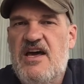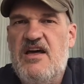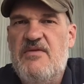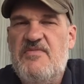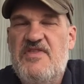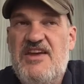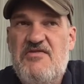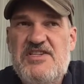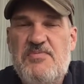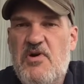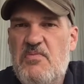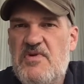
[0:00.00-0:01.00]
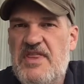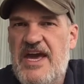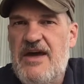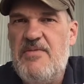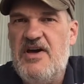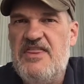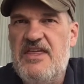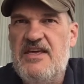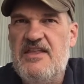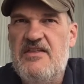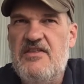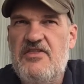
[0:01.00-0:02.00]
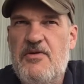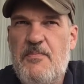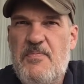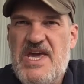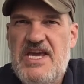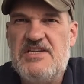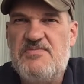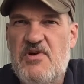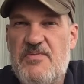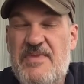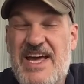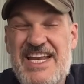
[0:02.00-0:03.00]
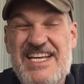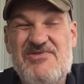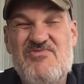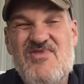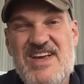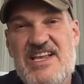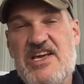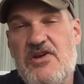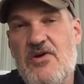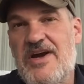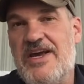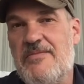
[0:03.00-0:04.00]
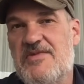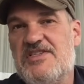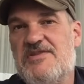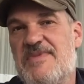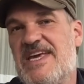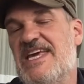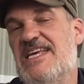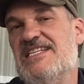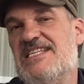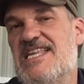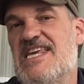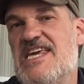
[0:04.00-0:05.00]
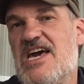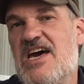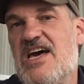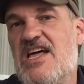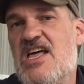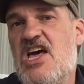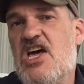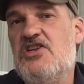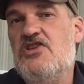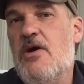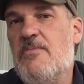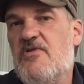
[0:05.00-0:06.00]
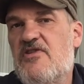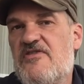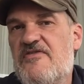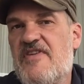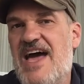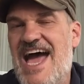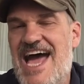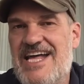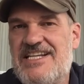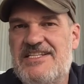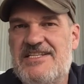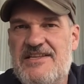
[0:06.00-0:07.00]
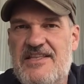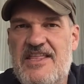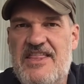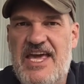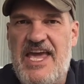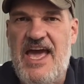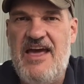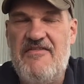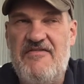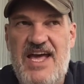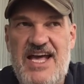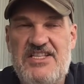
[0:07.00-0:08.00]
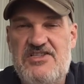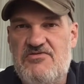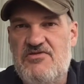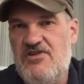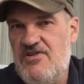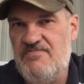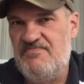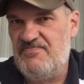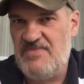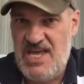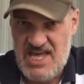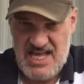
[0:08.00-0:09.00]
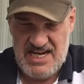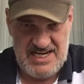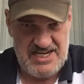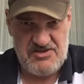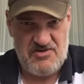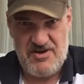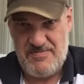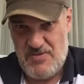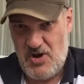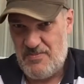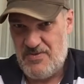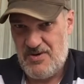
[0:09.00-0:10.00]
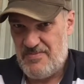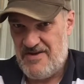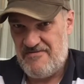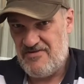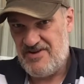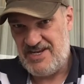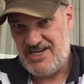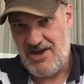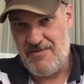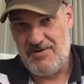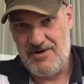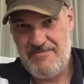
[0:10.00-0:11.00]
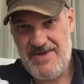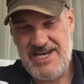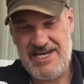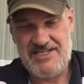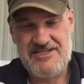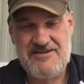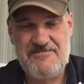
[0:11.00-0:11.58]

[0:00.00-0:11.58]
There is a problem with the app. I think the biggest problem, and it's really annoying, I must admit, is the number of ads that they have. Ads are literally pop up every couple of minutes.